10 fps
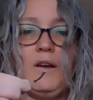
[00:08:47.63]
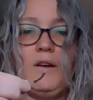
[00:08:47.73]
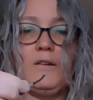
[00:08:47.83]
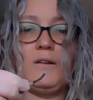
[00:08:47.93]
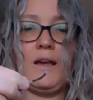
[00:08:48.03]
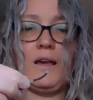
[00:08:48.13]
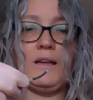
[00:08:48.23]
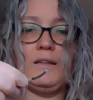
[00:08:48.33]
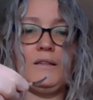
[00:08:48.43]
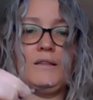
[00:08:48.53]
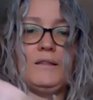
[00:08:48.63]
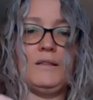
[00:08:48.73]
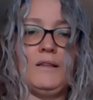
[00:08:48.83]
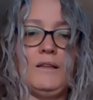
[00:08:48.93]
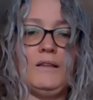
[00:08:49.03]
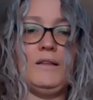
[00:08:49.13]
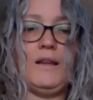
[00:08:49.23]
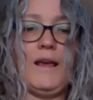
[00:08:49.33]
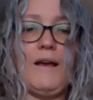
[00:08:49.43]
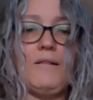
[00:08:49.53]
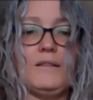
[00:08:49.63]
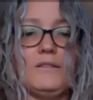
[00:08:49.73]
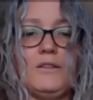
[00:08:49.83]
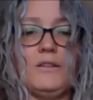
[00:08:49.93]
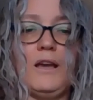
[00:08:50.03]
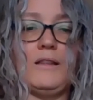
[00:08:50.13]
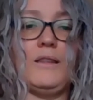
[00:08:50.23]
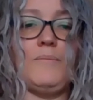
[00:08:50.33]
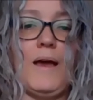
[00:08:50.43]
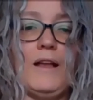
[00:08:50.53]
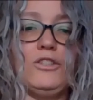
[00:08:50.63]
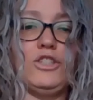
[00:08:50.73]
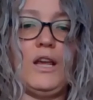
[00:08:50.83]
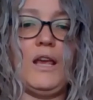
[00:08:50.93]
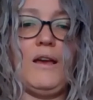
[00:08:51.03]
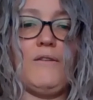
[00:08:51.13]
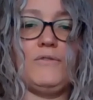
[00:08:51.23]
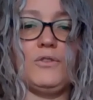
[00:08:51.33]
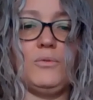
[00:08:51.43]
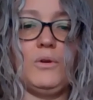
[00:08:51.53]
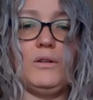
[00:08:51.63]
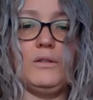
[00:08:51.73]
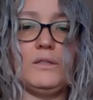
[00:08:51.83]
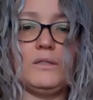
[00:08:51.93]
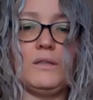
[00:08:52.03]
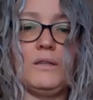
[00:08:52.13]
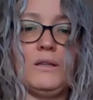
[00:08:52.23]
Okay, now let's look at the match afterwards.